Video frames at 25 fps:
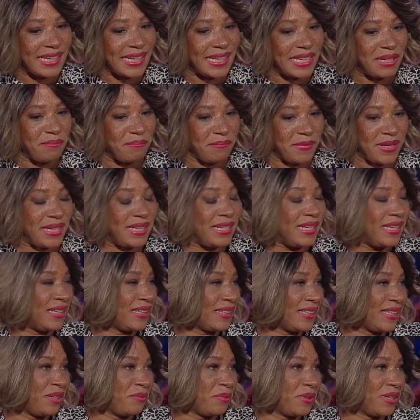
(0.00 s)

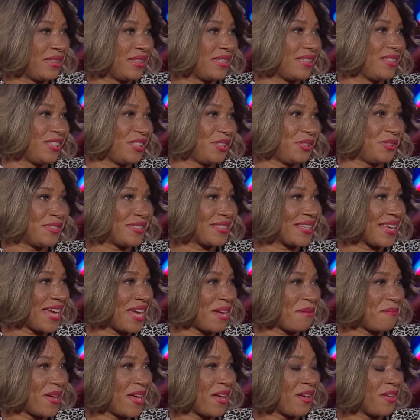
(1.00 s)
Immediately when the news
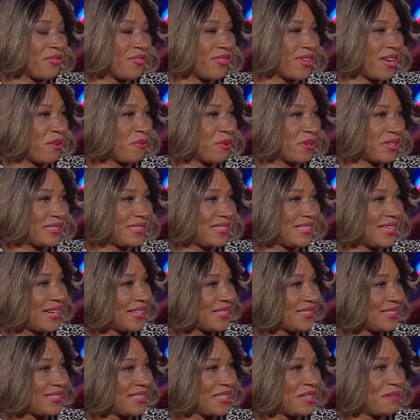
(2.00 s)
came out, they were
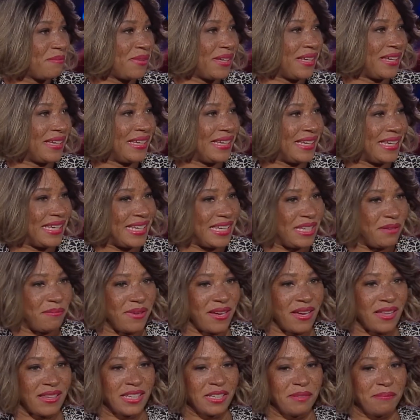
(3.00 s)
texting me,
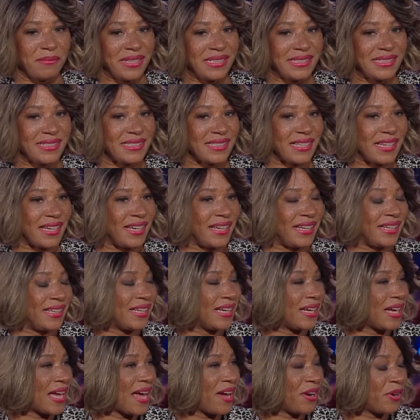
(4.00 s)
emailing me saying,
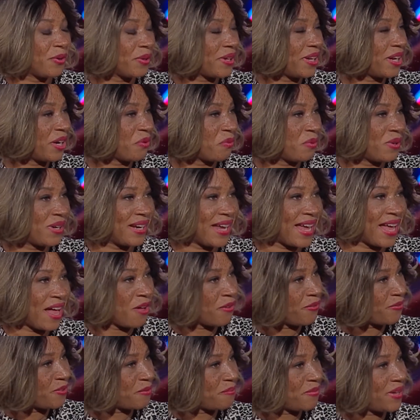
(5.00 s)
I don't care what
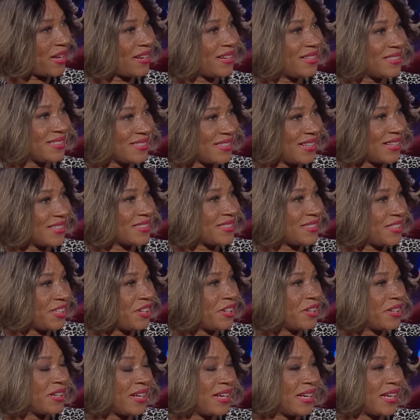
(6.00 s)
alphabet is next to
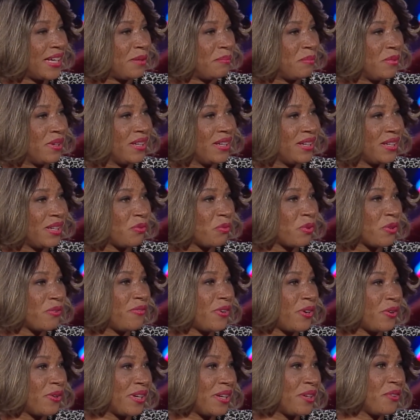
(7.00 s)
your name, we're
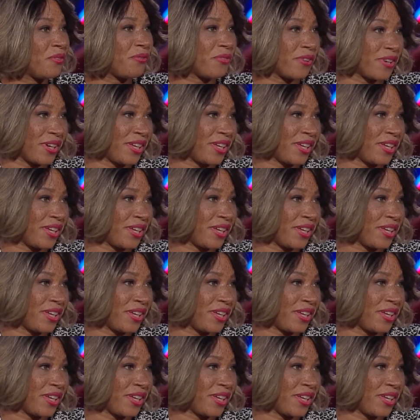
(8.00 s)
voting for